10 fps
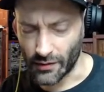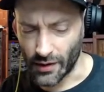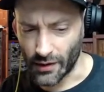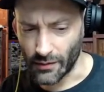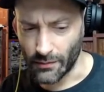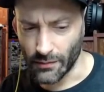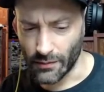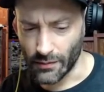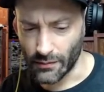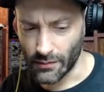Uh, um,
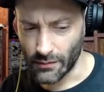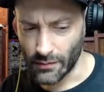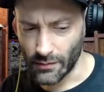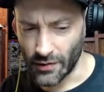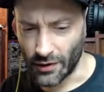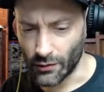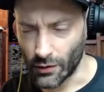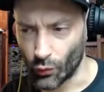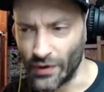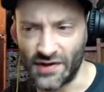you know,
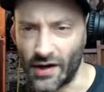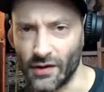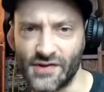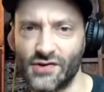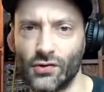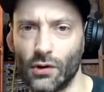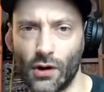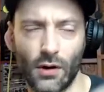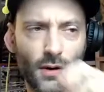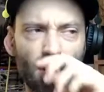a retail
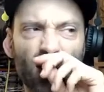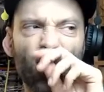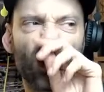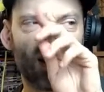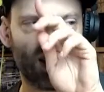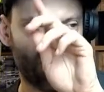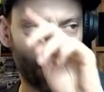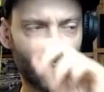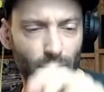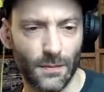store
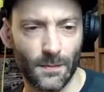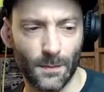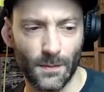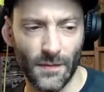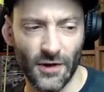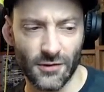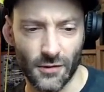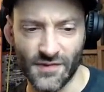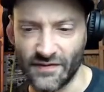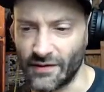uh, in
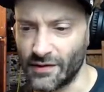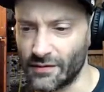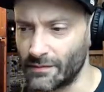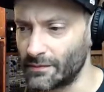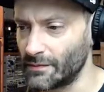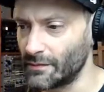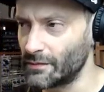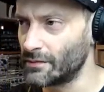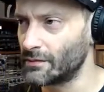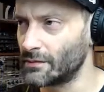terms of the
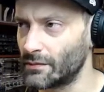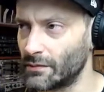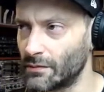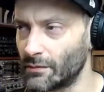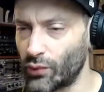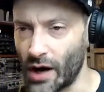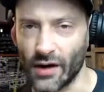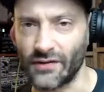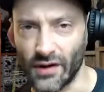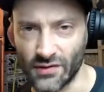
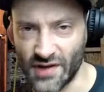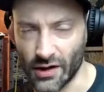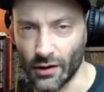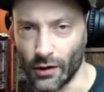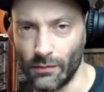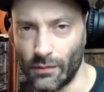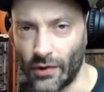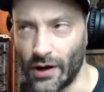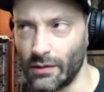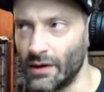product that you take home,
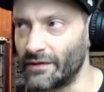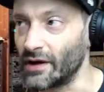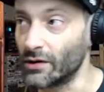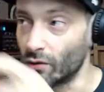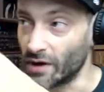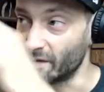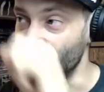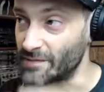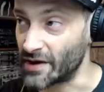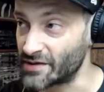right? Thank you, Quantum
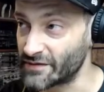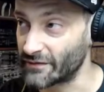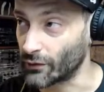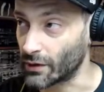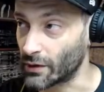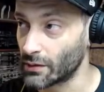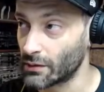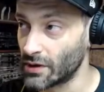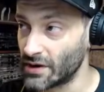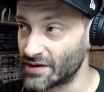Space, for
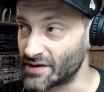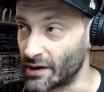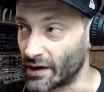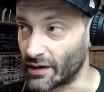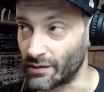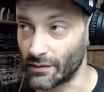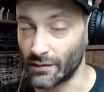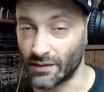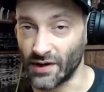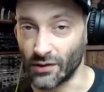sending in
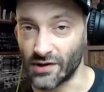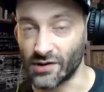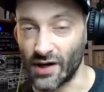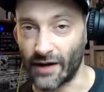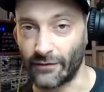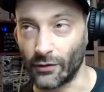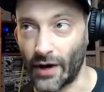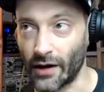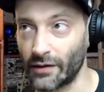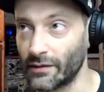donation to Afrorack.